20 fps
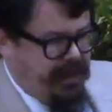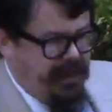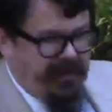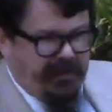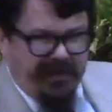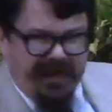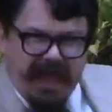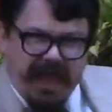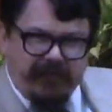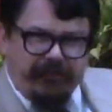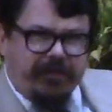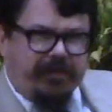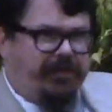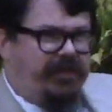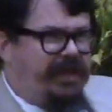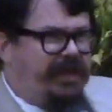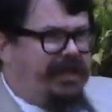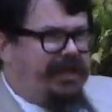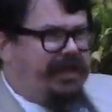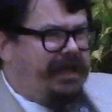Right?
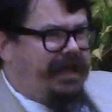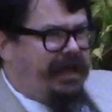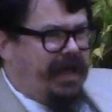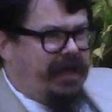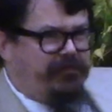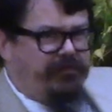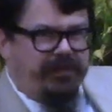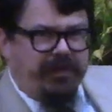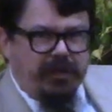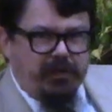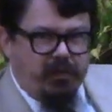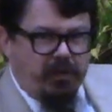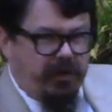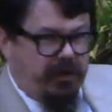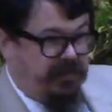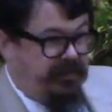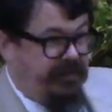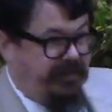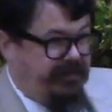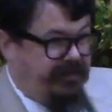Everything, everything
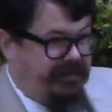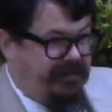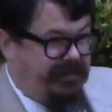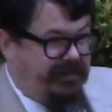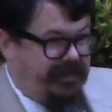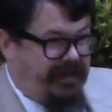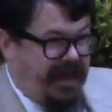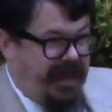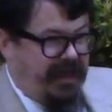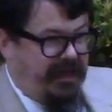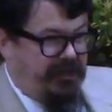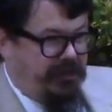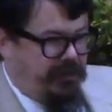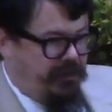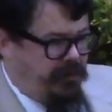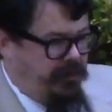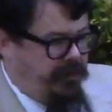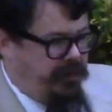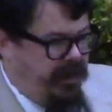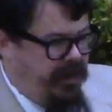works at
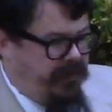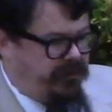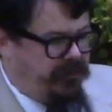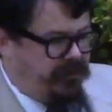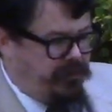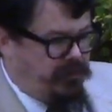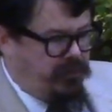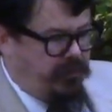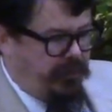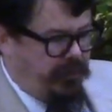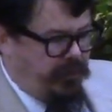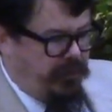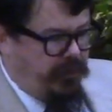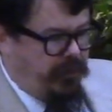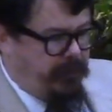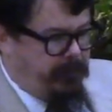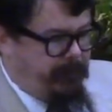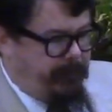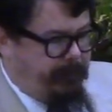scale, as it were.